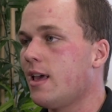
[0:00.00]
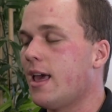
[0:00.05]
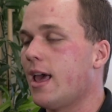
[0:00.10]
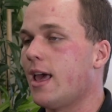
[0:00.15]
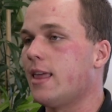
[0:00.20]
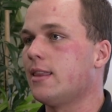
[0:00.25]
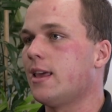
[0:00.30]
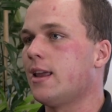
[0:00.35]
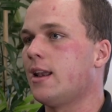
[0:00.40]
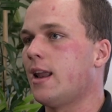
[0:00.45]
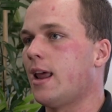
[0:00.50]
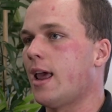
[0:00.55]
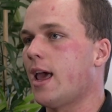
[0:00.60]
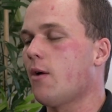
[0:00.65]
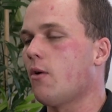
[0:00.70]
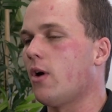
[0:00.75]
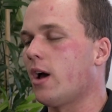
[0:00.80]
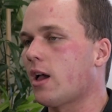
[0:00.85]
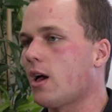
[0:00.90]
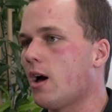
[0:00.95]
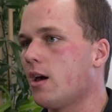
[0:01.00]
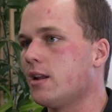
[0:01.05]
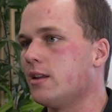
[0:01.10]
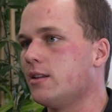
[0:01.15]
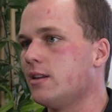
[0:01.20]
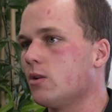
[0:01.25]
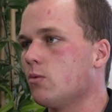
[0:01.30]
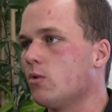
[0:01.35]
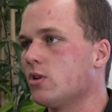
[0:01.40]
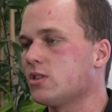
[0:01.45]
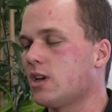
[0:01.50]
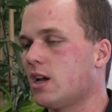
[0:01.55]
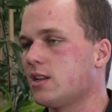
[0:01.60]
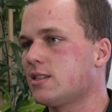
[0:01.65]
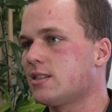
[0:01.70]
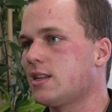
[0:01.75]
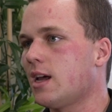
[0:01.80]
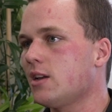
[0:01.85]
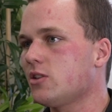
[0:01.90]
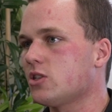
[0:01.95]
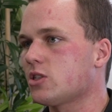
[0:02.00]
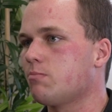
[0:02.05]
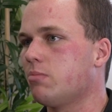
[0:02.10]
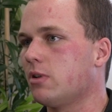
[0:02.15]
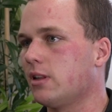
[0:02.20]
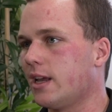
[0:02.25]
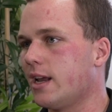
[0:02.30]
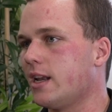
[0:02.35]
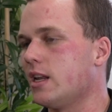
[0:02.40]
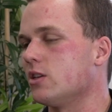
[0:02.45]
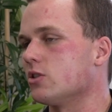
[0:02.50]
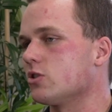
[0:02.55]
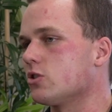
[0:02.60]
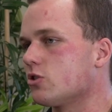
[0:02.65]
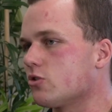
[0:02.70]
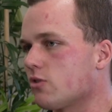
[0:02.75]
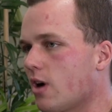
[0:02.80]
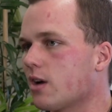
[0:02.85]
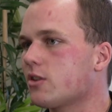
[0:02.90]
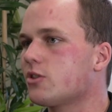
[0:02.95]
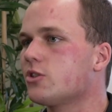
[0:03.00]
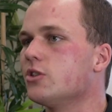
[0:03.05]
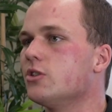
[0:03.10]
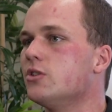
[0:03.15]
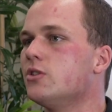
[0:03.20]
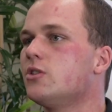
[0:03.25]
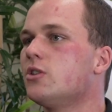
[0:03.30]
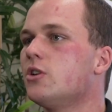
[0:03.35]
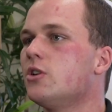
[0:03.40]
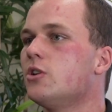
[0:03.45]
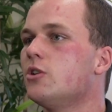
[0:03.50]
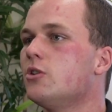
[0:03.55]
And then how I kind of did it was I'd start just planning structures